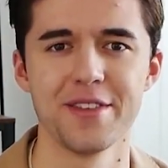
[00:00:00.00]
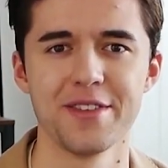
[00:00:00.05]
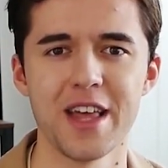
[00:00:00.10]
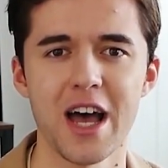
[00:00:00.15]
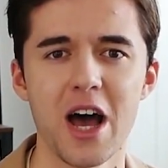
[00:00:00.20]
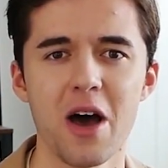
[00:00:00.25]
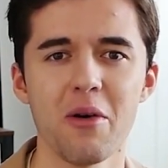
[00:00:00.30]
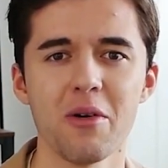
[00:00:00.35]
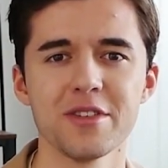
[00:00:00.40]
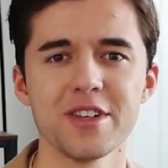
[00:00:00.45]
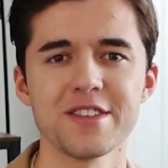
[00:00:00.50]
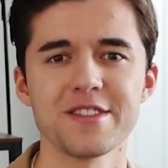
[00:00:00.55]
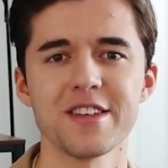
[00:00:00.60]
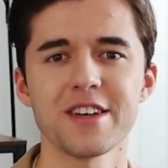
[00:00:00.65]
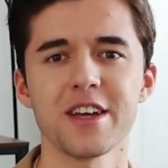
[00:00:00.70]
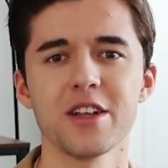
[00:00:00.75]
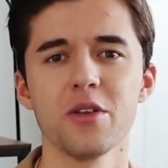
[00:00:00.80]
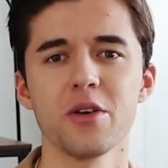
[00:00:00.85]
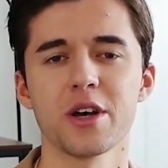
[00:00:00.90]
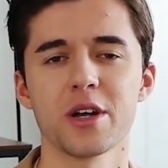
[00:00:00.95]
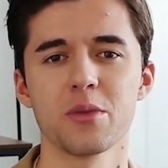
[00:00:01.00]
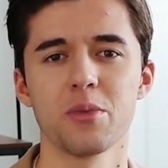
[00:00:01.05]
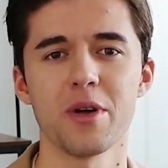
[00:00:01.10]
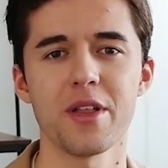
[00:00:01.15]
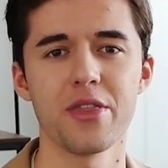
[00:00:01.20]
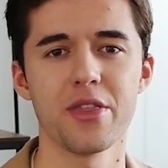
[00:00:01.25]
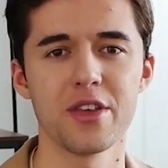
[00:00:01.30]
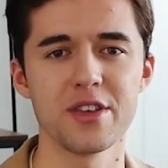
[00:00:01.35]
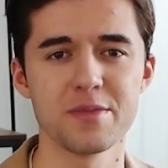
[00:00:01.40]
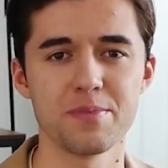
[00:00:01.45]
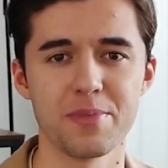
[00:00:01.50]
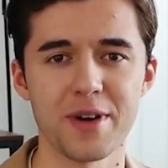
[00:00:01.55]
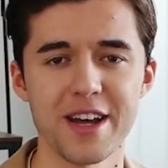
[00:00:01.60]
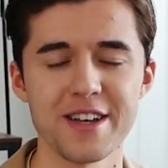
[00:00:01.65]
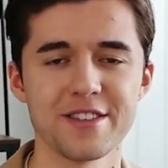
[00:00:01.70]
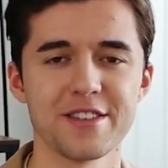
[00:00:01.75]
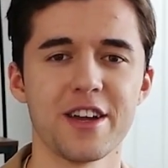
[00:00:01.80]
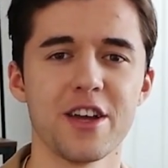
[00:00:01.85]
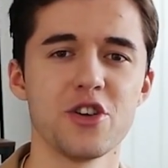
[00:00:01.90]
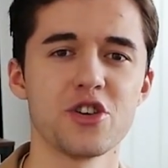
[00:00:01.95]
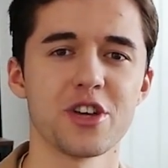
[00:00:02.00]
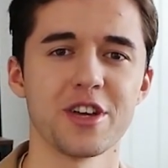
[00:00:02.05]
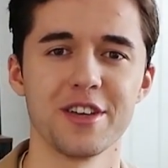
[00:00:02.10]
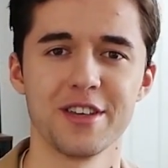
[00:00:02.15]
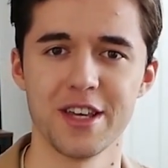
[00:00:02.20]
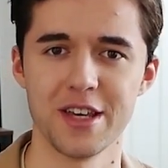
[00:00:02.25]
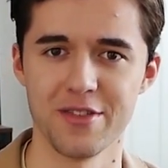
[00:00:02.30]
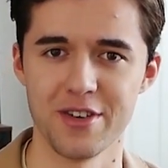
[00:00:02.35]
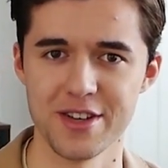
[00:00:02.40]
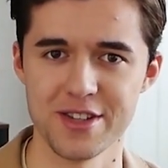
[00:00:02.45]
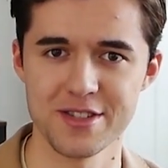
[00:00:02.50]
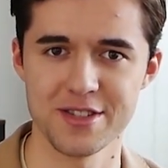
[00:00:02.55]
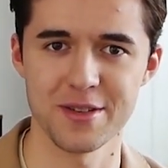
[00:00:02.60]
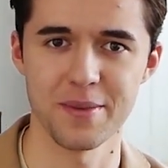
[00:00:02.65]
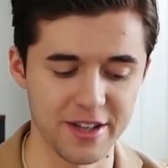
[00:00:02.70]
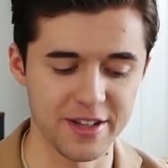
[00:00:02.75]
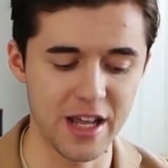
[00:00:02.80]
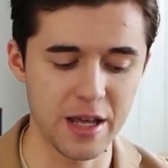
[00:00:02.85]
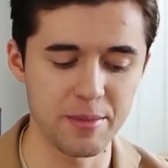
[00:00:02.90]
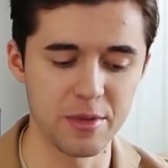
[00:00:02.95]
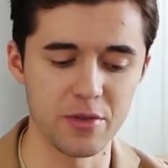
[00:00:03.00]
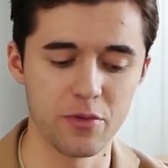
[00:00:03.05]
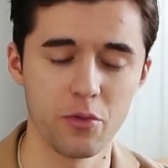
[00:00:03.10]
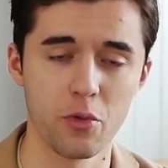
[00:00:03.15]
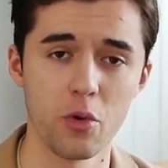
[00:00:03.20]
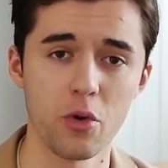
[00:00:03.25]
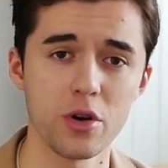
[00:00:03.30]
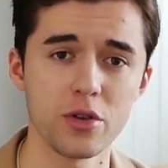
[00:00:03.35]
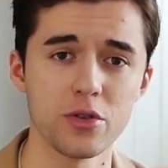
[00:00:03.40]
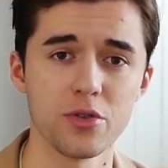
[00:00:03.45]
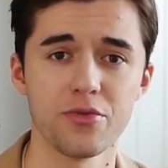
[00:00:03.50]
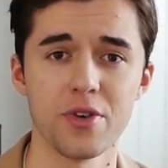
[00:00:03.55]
Now, let's take a look at what this price range can give us, and I mean $400,000 to